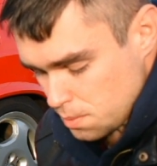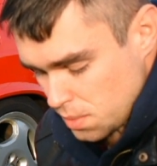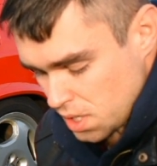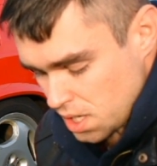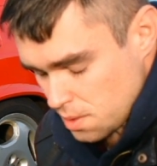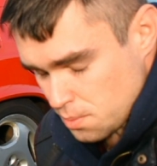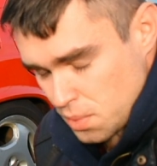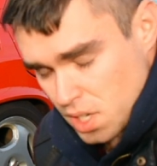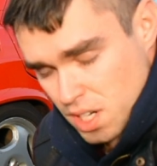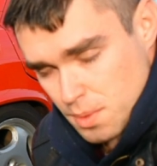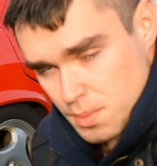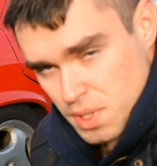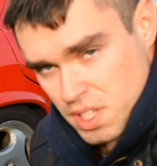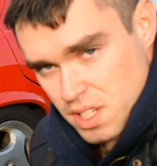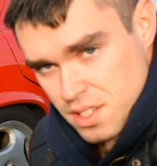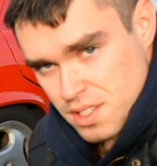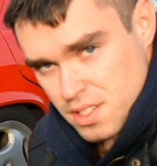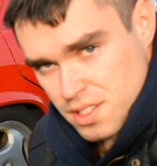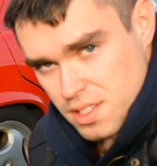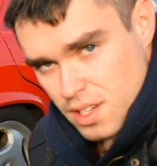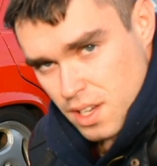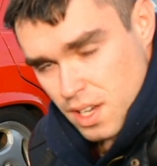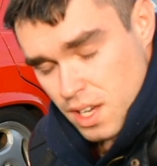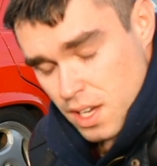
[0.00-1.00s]
but I bought it
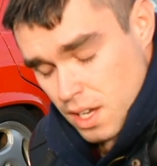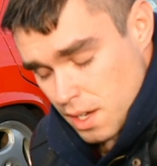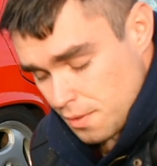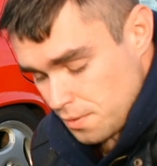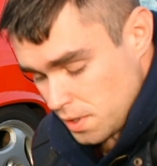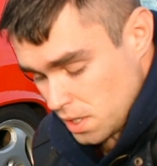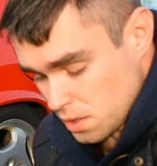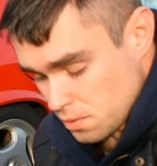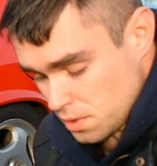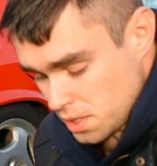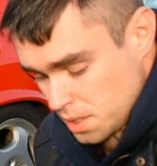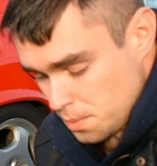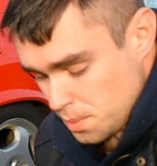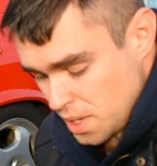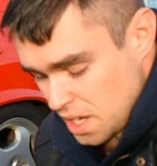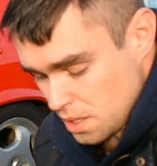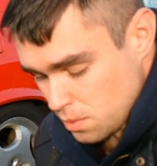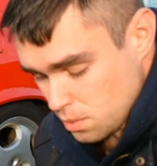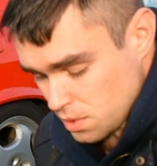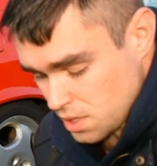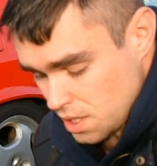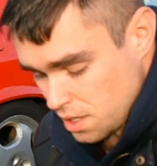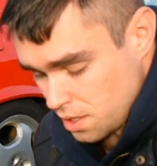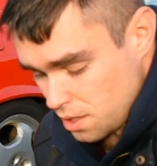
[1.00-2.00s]
because uh, I felt really
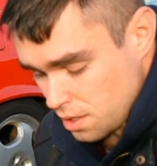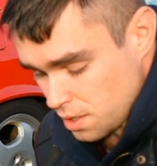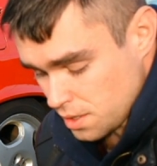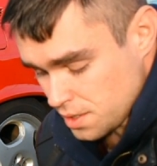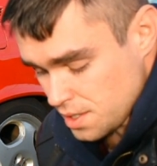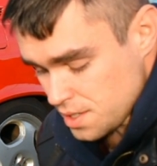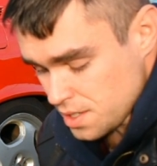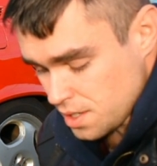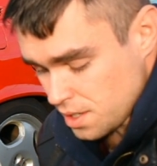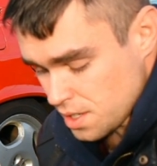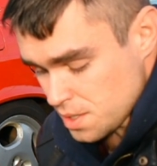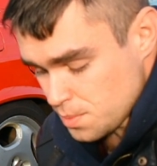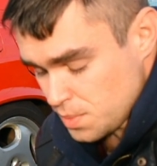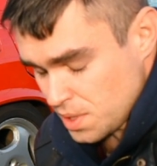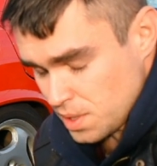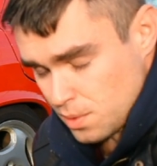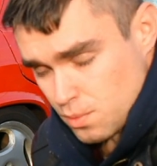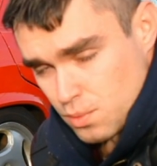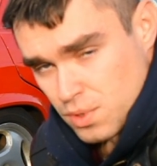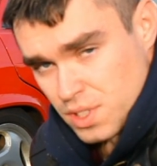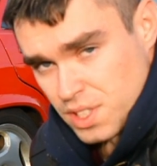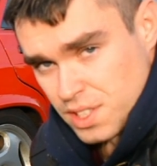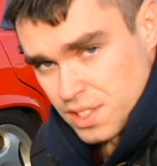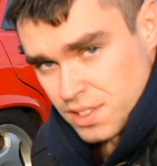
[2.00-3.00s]
bad with that car. This car's been
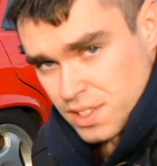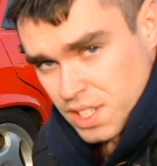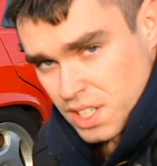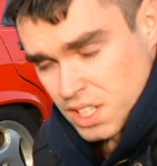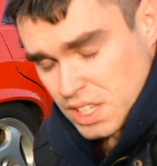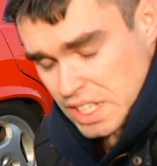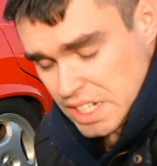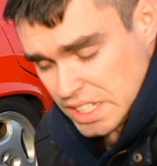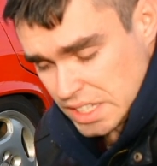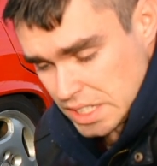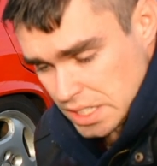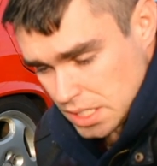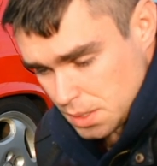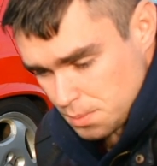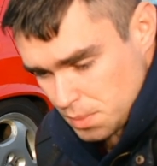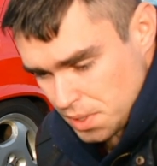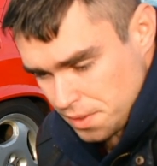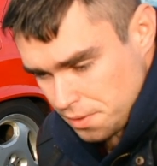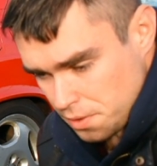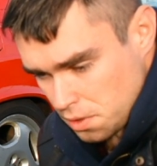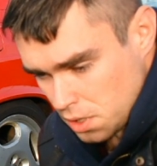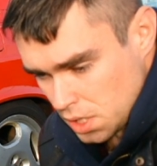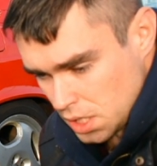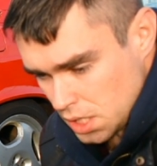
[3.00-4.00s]
really neglected
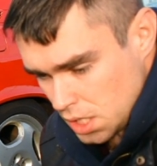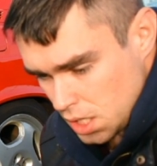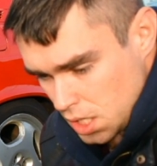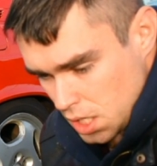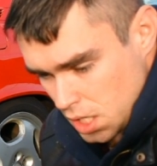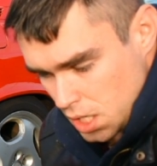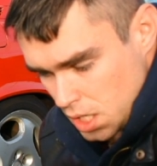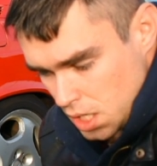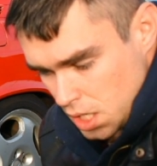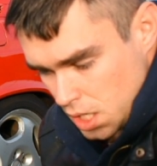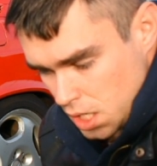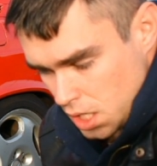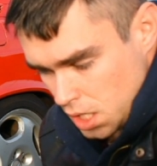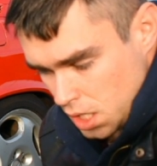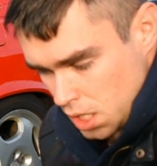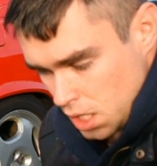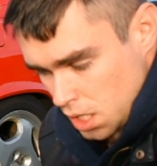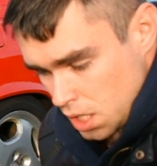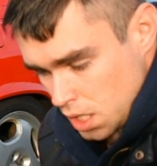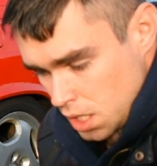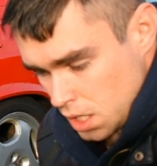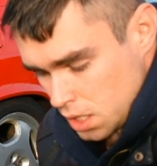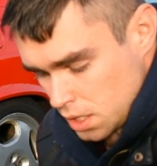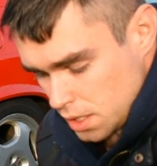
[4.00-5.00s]
before.
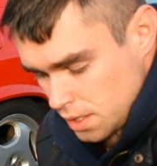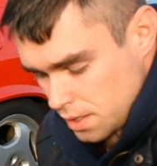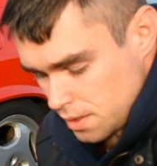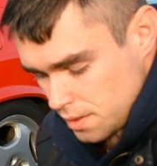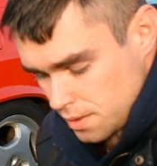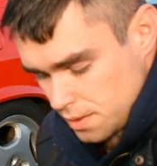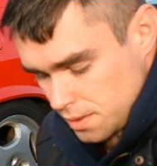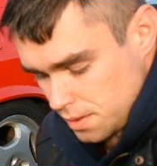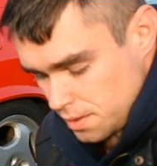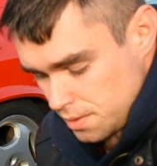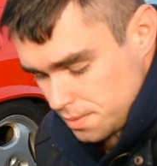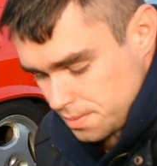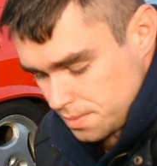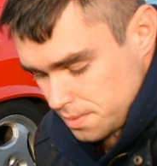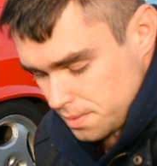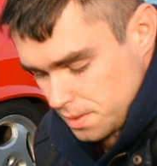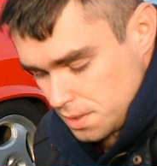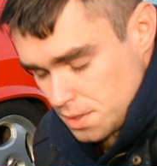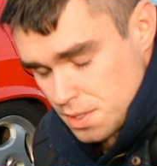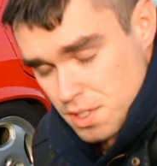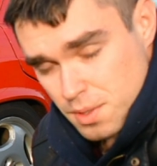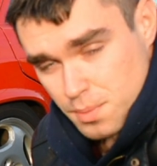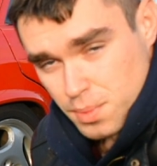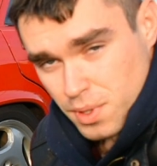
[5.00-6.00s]
Uh,
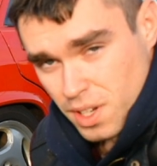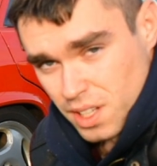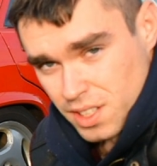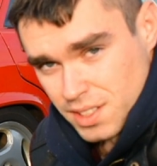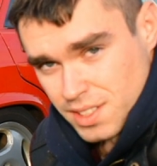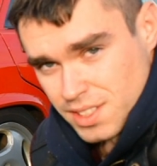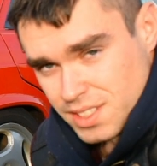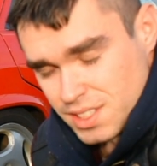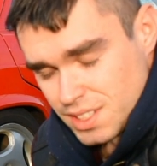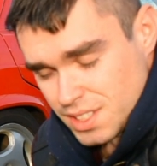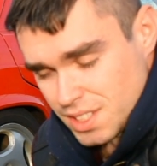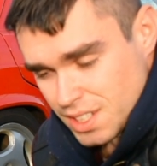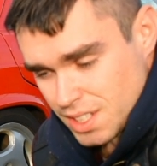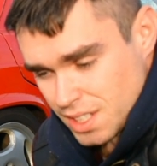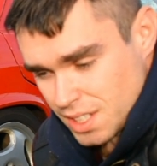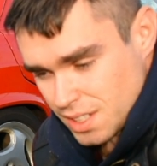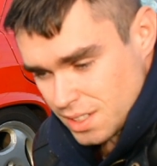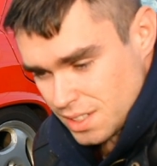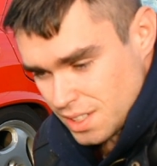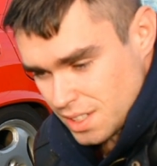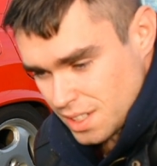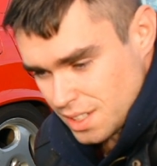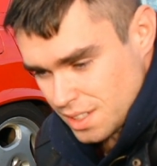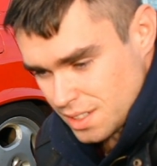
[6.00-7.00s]
you should probably see
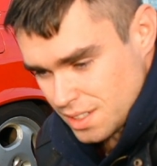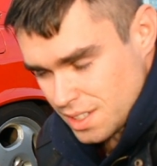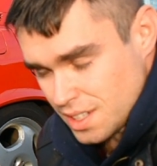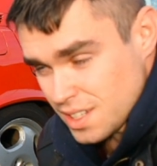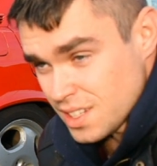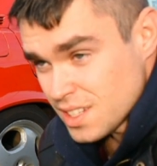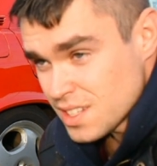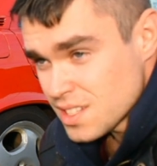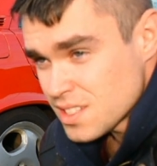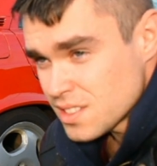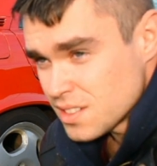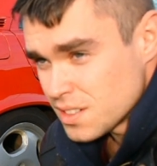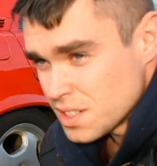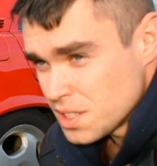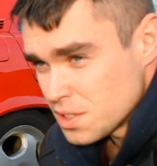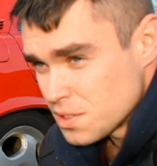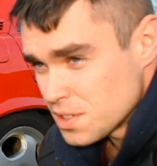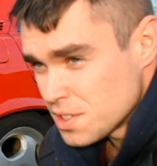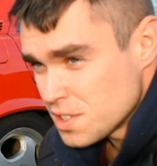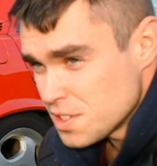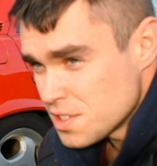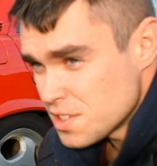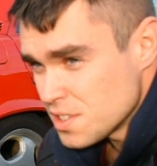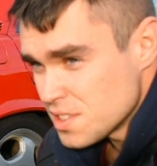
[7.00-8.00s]
the, the, the history
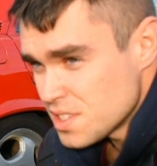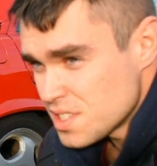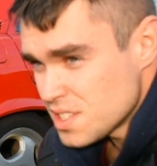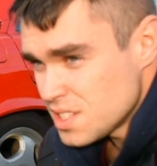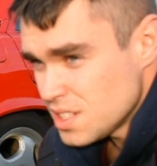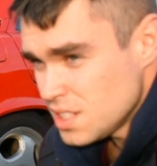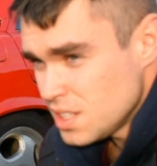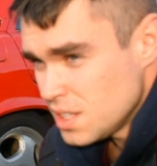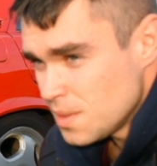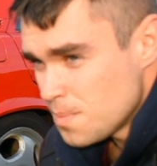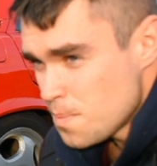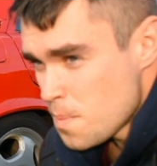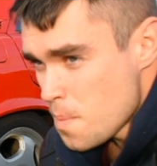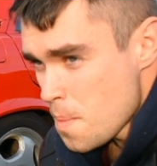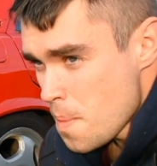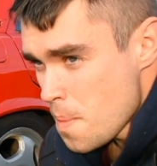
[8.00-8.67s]
or you should see